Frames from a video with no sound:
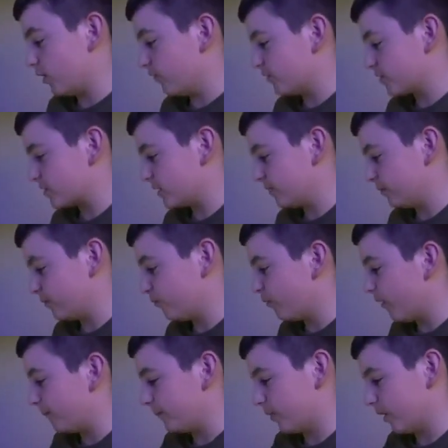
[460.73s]
obviously, with
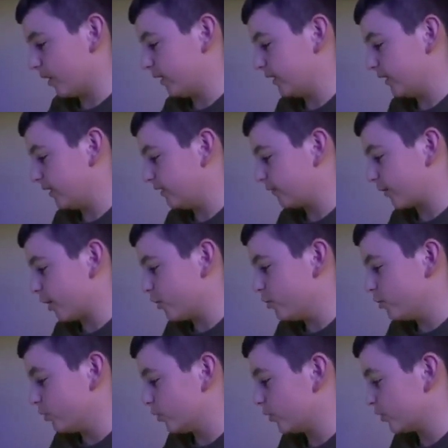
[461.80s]
one point, and they've got
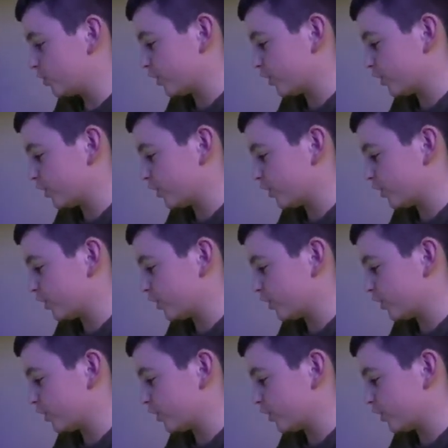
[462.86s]
no